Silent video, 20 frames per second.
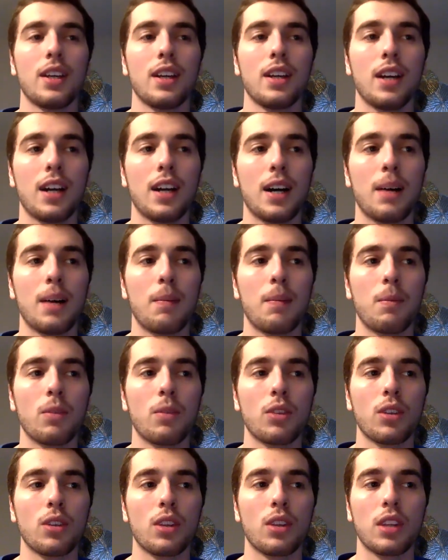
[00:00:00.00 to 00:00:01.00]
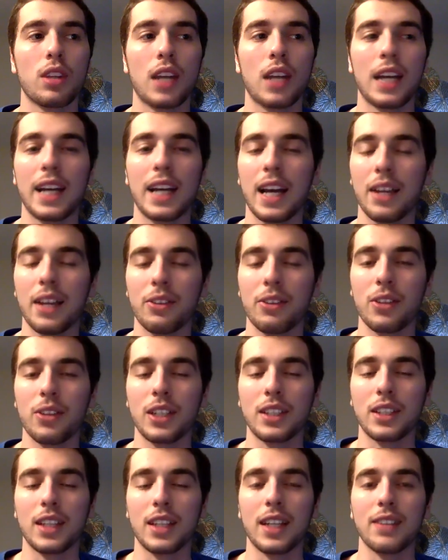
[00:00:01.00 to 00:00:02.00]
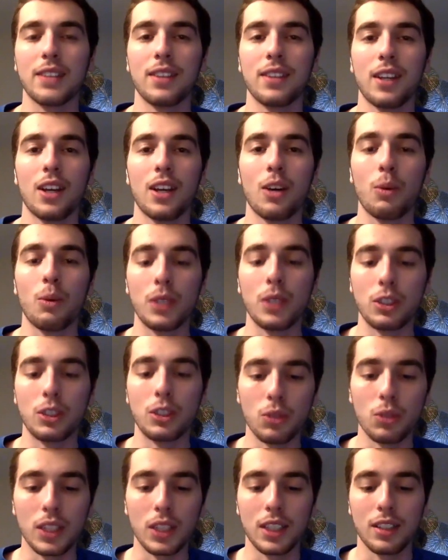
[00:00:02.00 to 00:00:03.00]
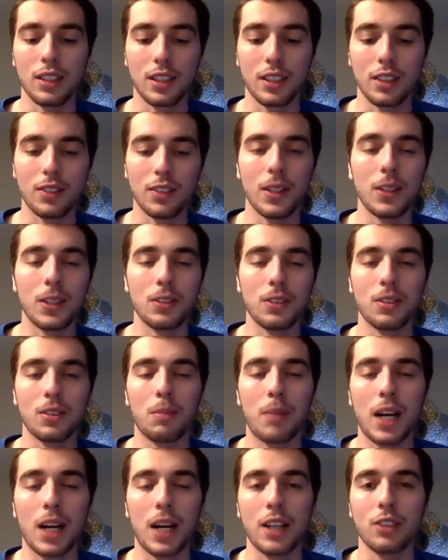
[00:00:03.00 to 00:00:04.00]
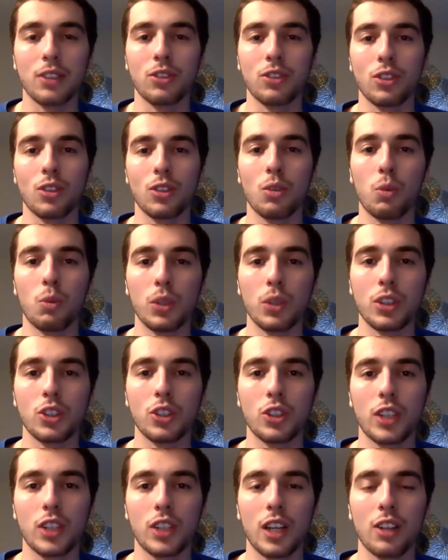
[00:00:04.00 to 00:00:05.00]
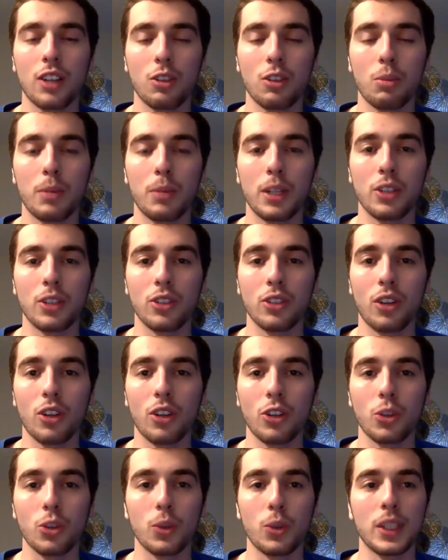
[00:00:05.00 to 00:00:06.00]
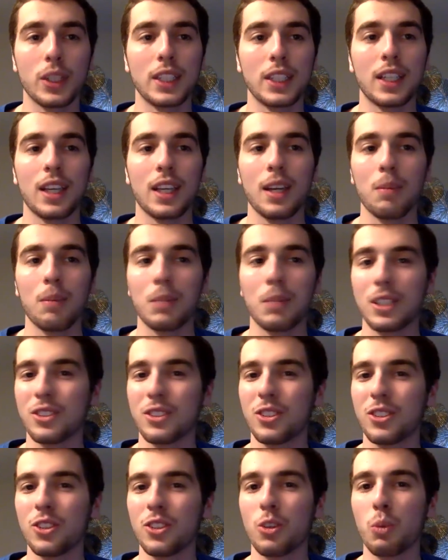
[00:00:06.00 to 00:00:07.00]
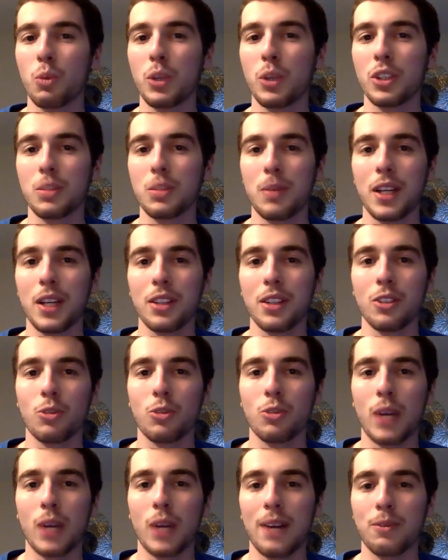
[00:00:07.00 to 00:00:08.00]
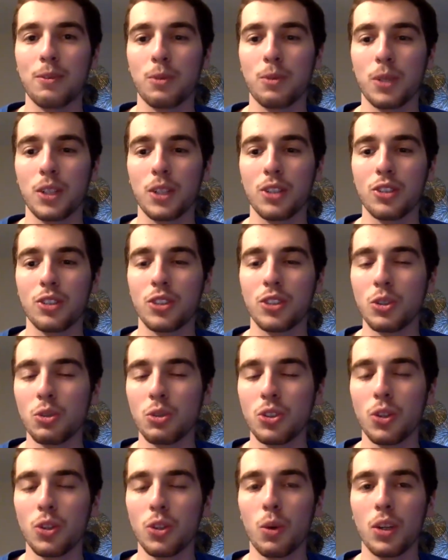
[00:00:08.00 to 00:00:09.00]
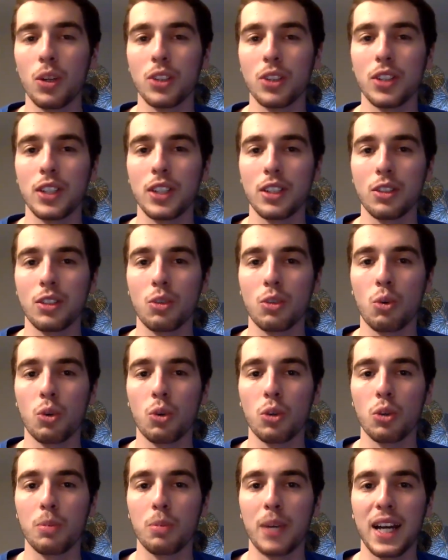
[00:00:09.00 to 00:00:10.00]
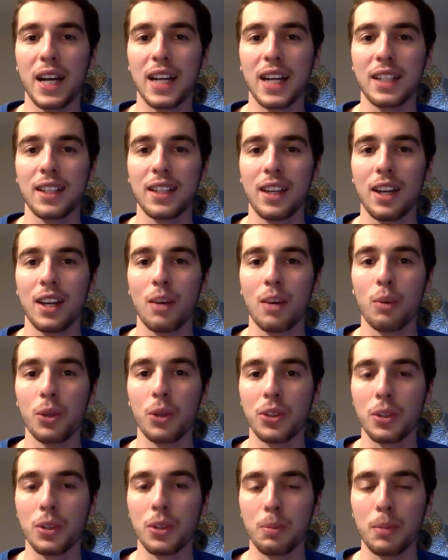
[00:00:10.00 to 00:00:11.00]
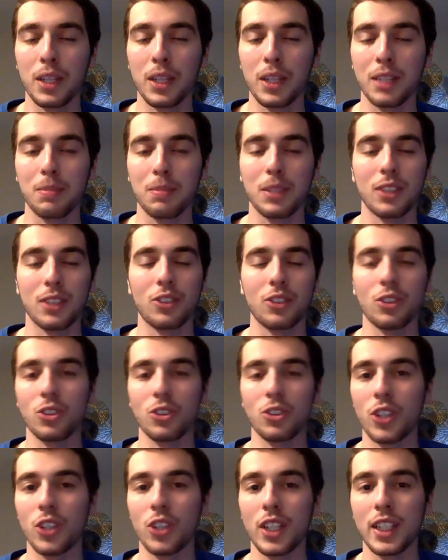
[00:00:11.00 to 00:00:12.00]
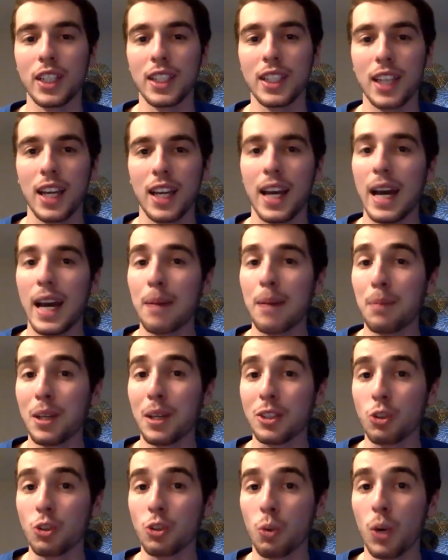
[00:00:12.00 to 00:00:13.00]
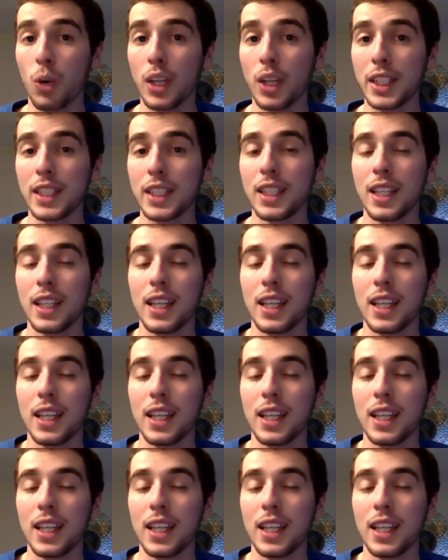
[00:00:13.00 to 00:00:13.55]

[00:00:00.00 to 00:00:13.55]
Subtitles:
I think that we do need to continue to monitor what the Chicago Bears are doing, because they're in a weird spot in the draft where do you still want to take a quarterback with your pick because you're sitting at pick 20